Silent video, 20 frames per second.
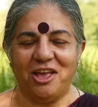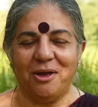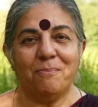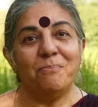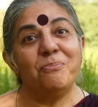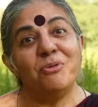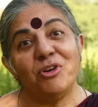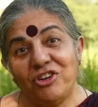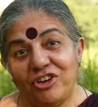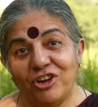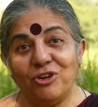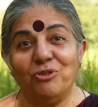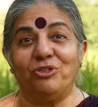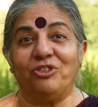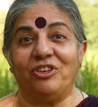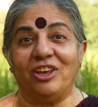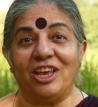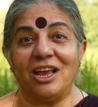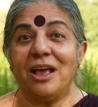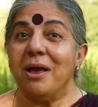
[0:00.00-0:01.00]

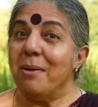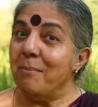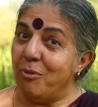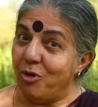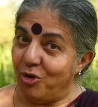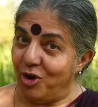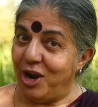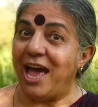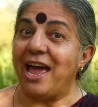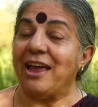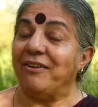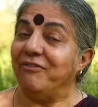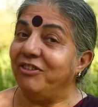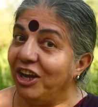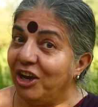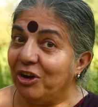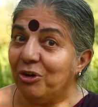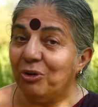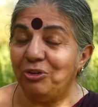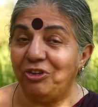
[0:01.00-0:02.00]
producing more
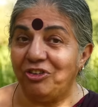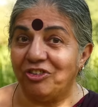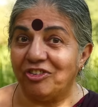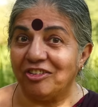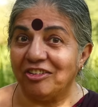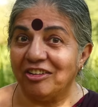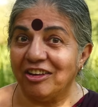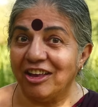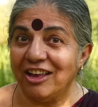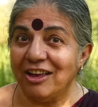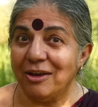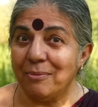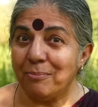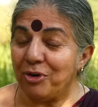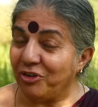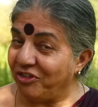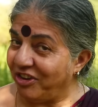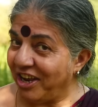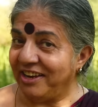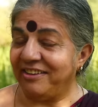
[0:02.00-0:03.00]
livelihoods,
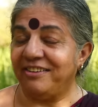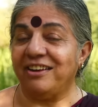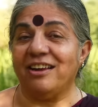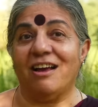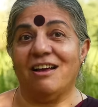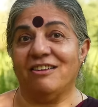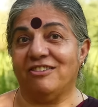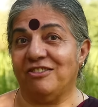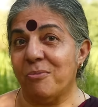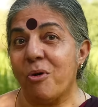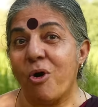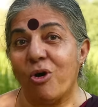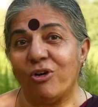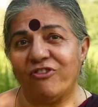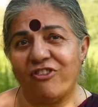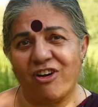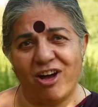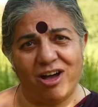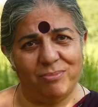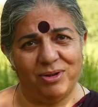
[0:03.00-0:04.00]
protecting our small
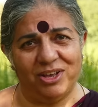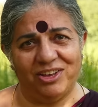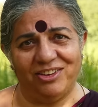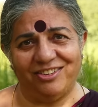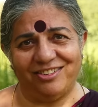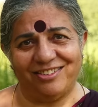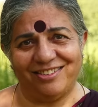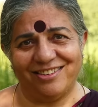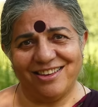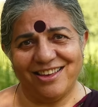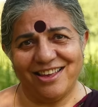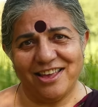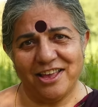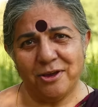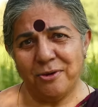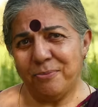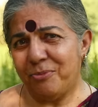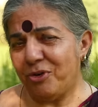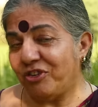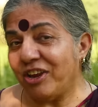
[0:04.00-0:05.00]
farmers,
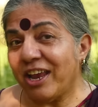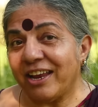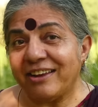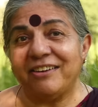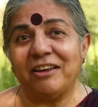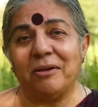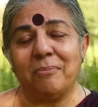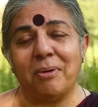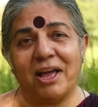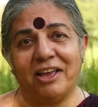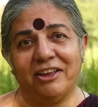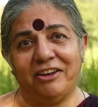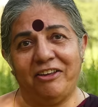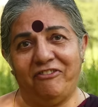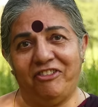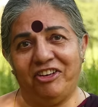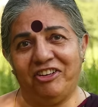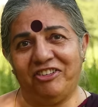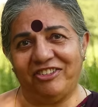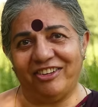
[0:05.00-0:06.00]
protecting
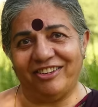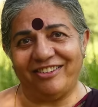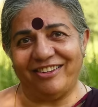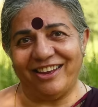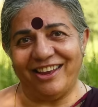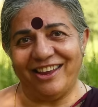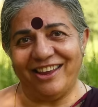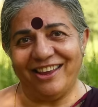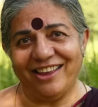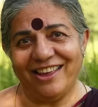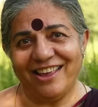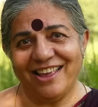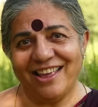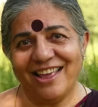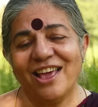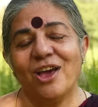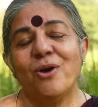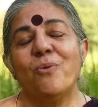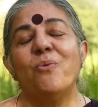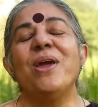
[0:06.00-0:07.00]
biodiversity.
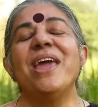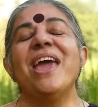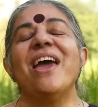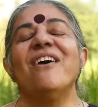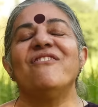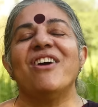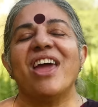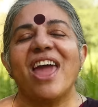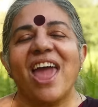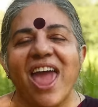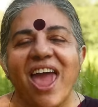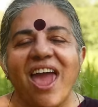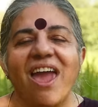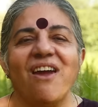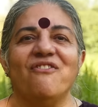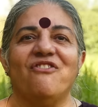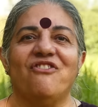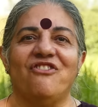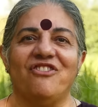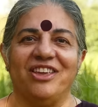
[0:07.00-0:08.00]
We have
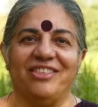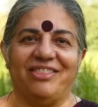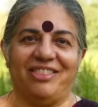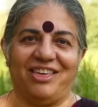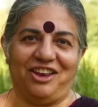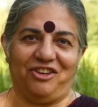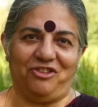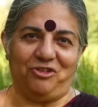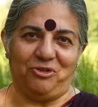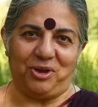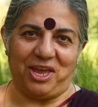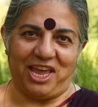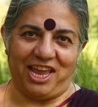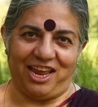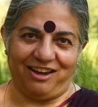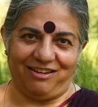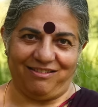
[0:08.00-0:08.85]
everything to gain